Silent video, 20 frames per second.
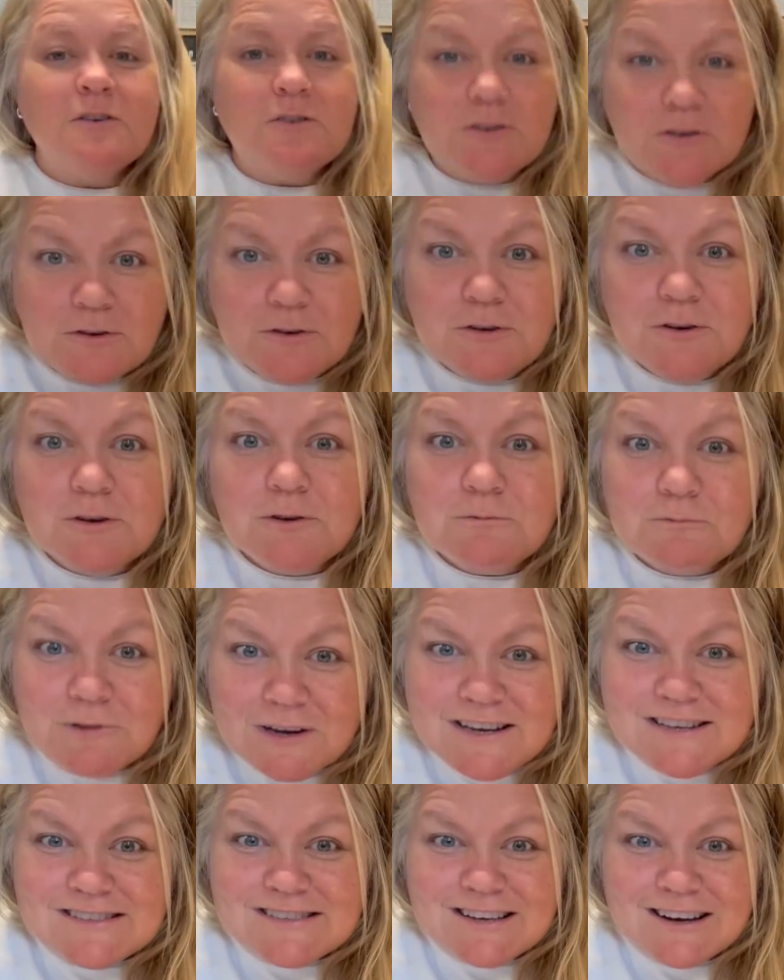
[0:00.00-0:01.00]
Do your
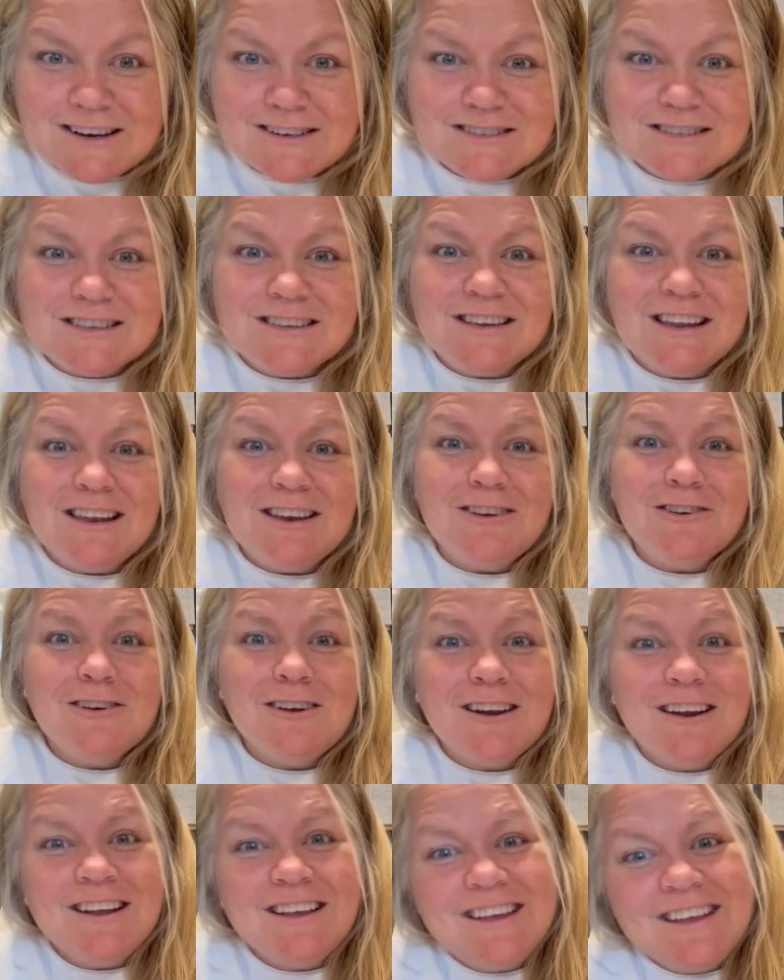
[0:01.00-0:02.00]
research and then you're
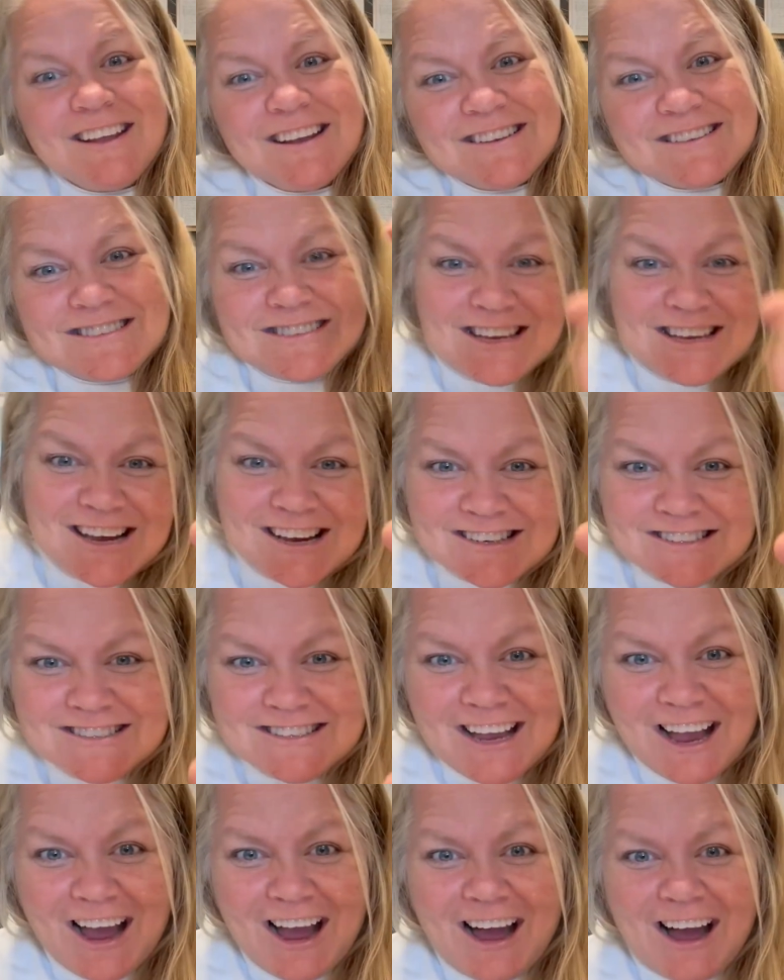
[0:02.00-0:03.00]
gonna get ticked
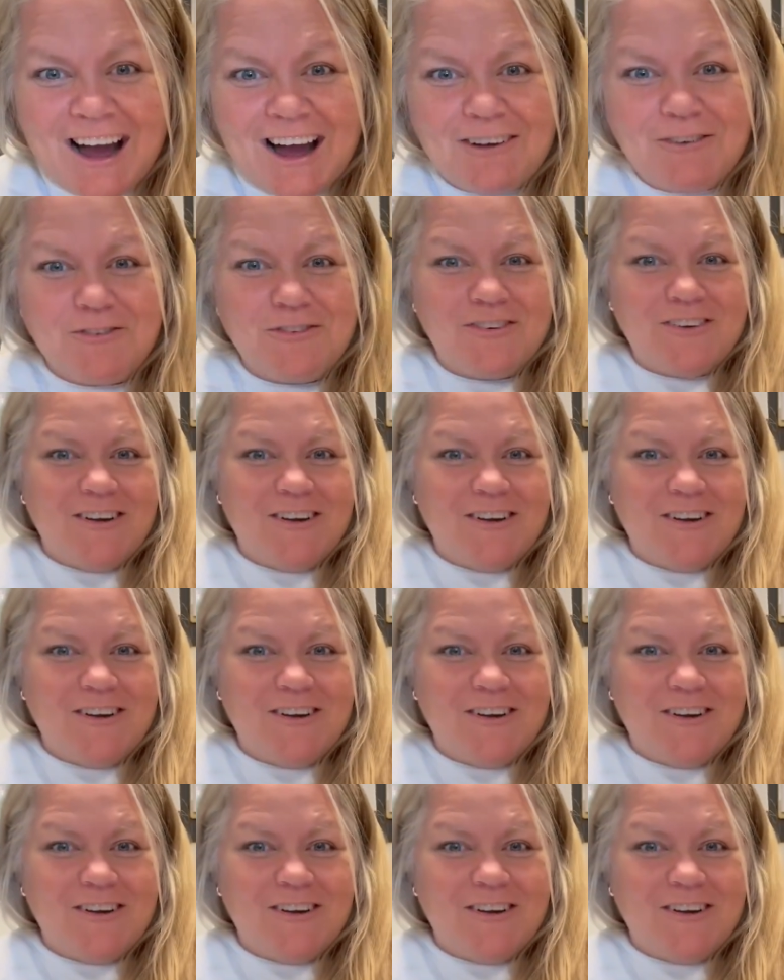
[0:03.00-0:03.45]
off,